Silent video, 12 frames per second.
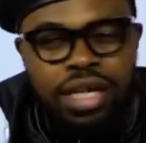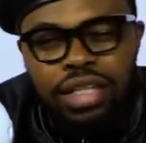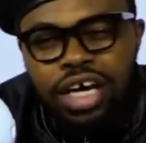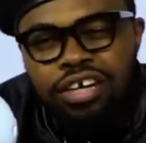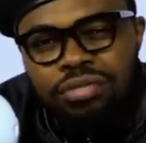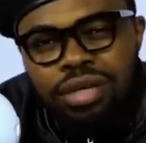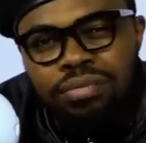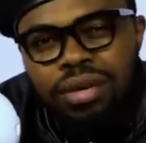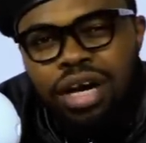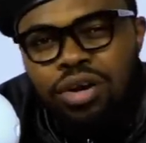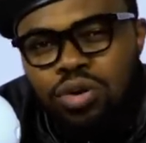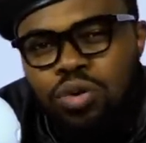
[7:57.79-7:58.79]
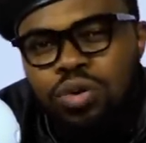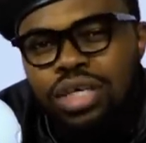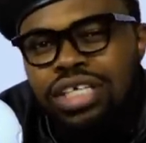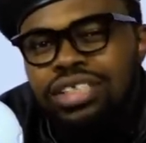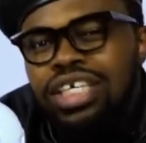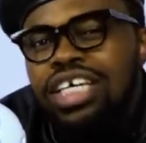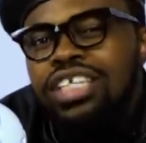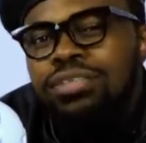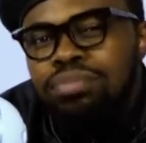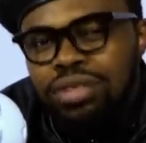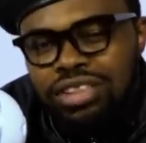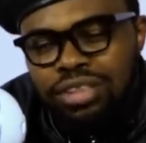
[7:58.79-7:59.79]
Now remember, who is his
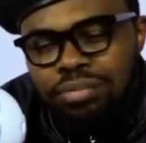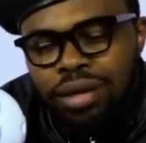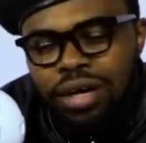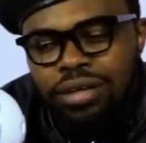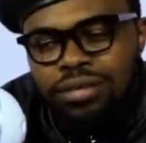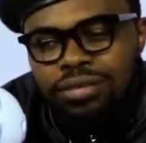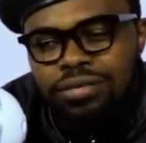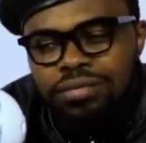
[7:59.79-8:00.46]
principal?